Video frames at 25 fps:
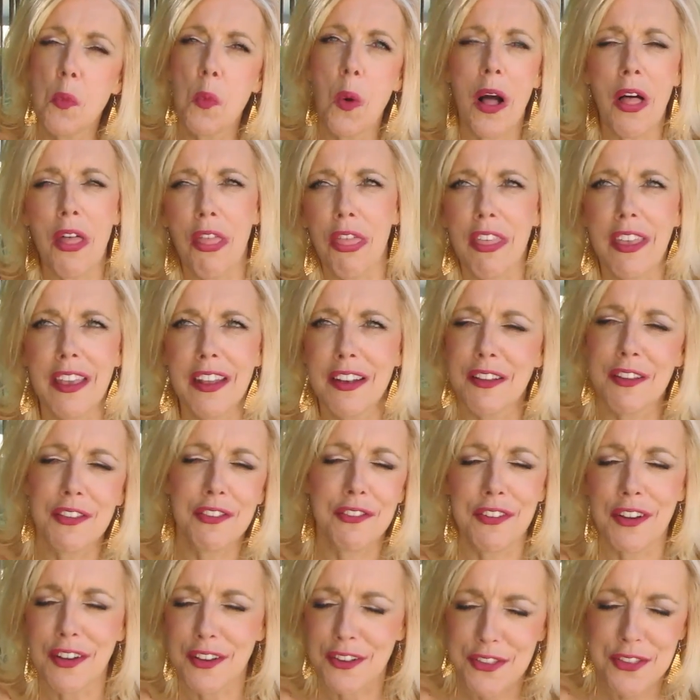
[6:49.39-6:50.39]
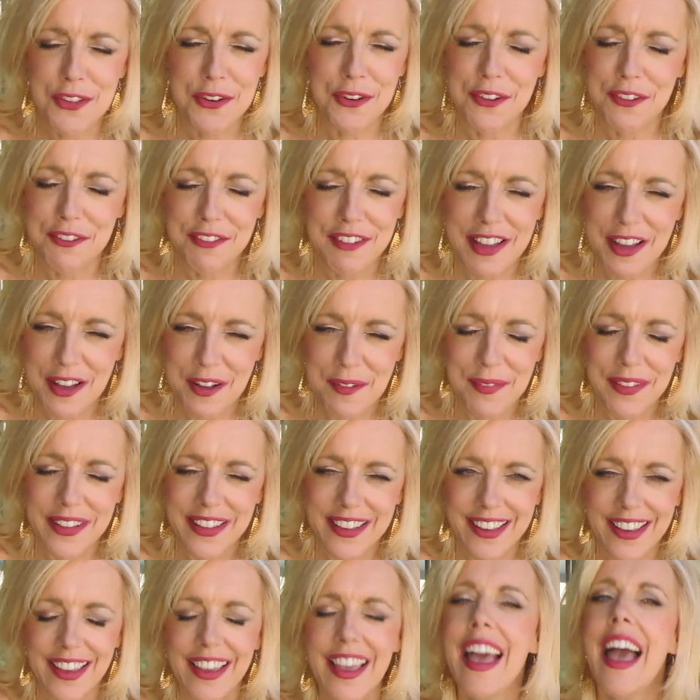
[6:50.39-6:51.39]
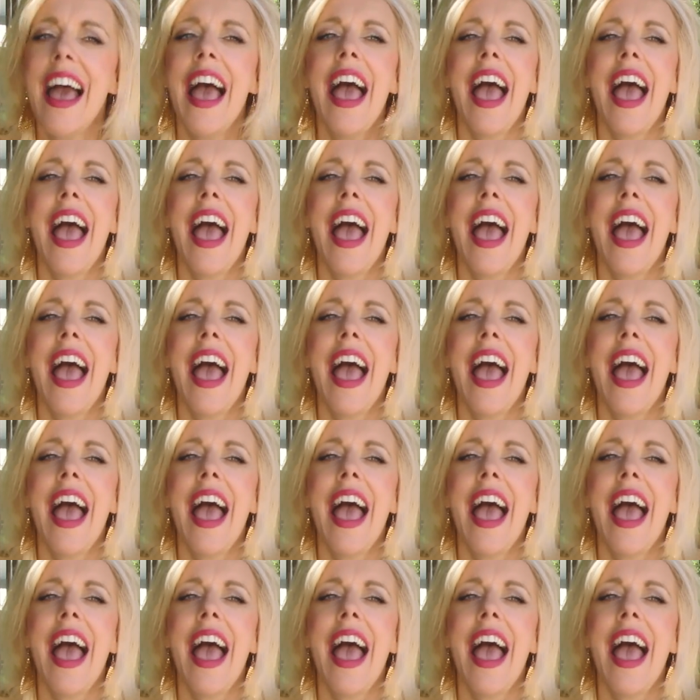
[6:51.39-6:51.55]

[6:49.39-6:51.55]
wealthy, dysfunctional family,